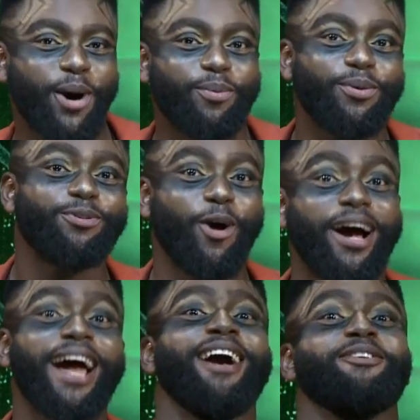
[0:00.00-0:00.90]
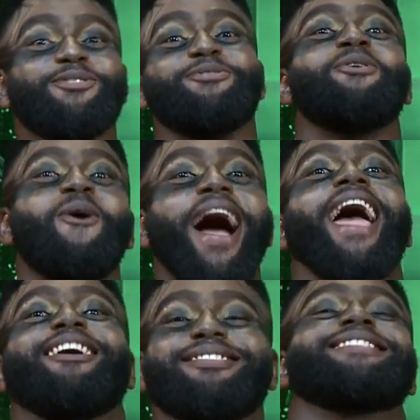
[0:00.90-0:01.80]
up, we've got, you know I
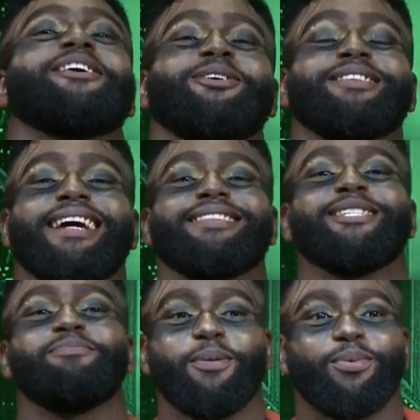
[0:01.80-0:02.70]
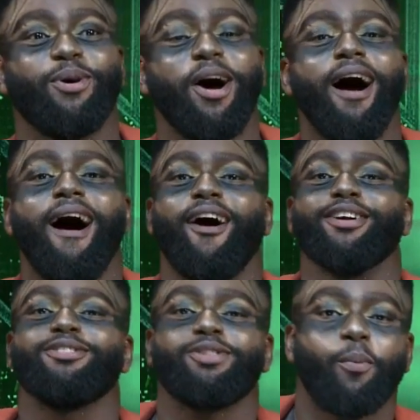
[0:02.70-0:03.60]
have to tell you that these people uh-huh. are
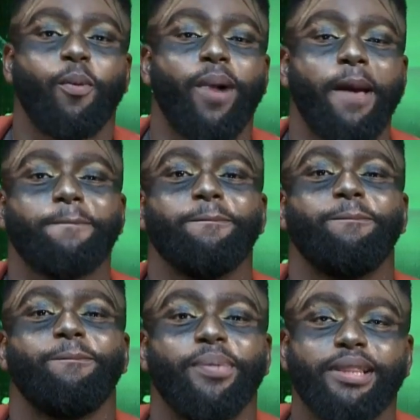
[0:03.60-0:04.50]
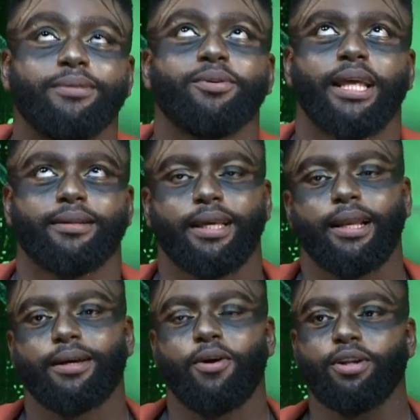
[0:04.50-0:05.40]
some of my, no, like they're
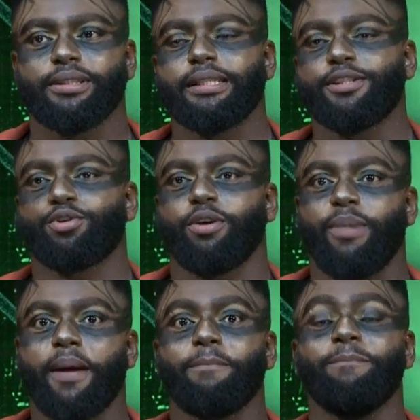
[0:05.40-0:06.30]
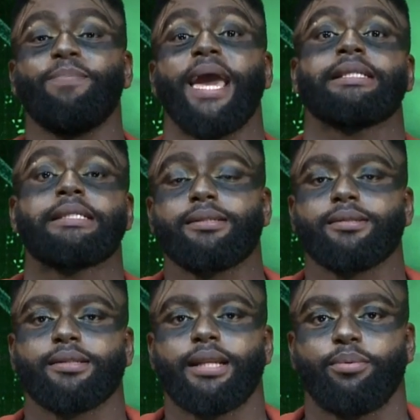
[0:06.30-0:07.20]
like uh-huh. on the list of my best
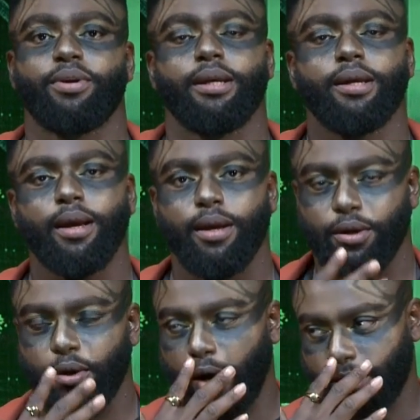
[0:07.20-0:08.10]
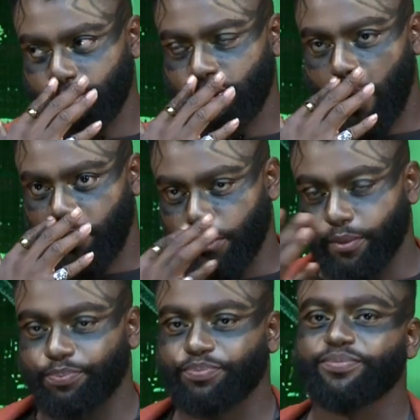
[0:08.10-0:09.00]
celebrity, you know, Hollywood couple.
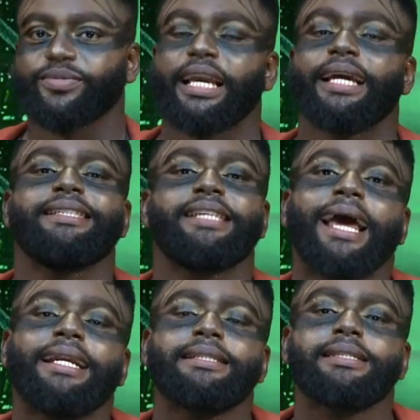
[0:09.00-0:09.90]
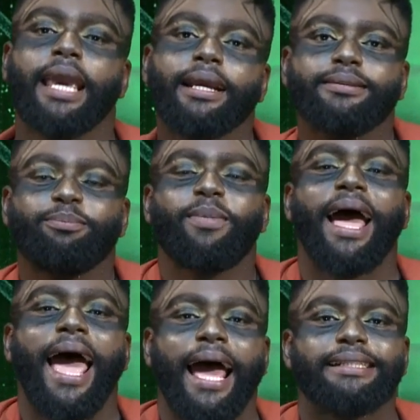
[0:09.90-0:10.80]
couple. Channing Tatum
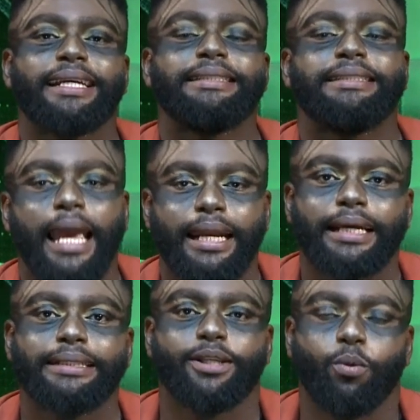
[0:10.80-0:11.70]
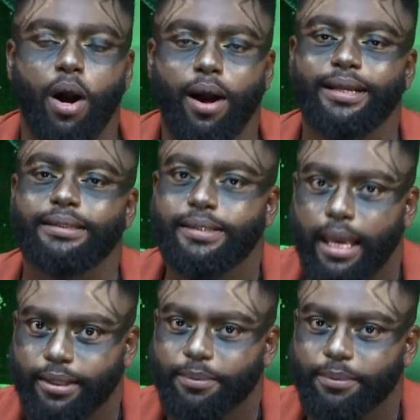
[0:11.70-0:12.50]
and, and Jenna, Jenna Dewan, Dewan Tatum.